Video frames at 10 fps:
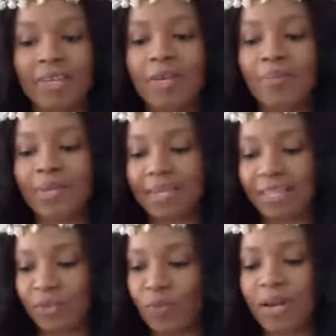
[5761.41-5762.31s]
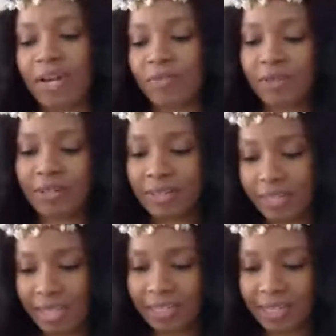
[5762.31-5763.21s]
Because whatever the
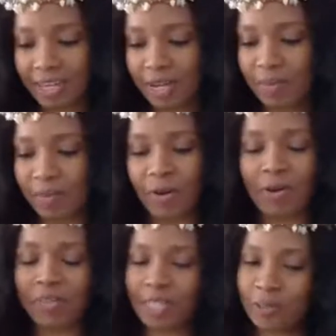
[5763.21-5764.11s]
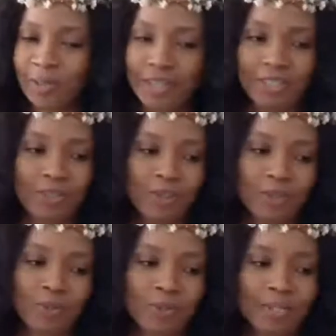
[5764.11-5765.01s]
things that come up, all the explanations, all the
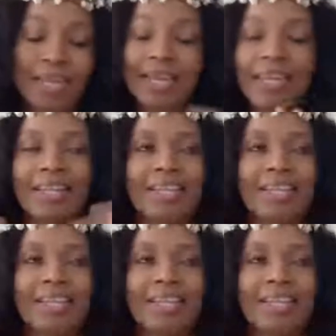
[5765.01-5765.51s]
stories, and again,